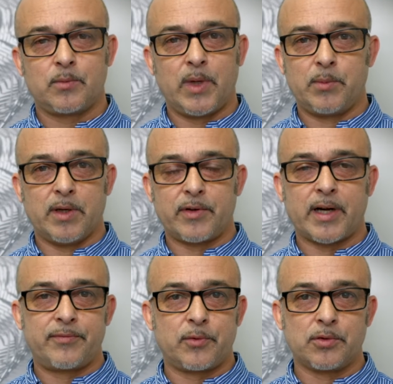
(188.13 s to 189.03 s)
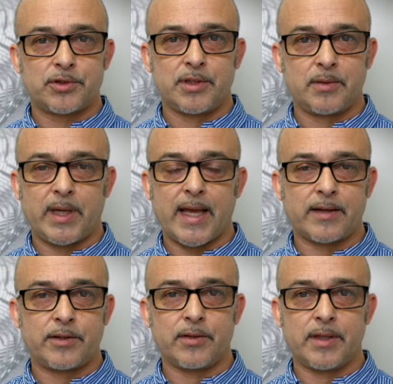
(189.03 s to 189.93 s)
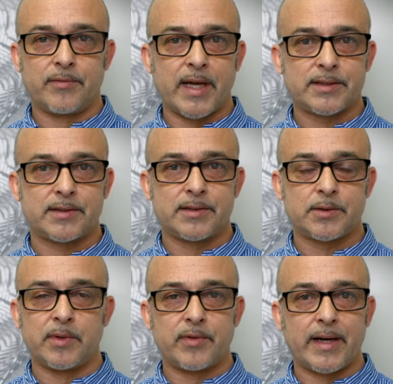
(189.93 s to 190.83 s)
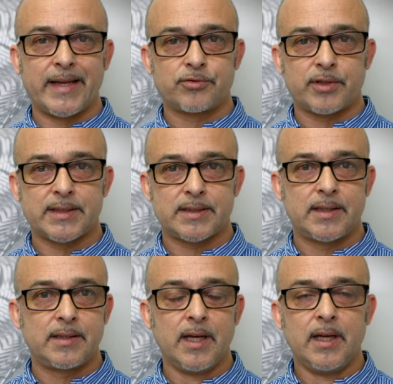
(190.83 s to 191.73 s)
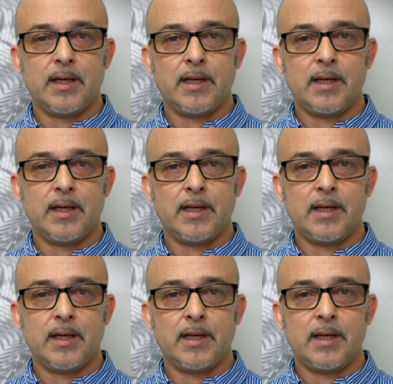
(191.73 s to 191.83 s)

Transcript: We were very fortunate. We had good investors who were very interested.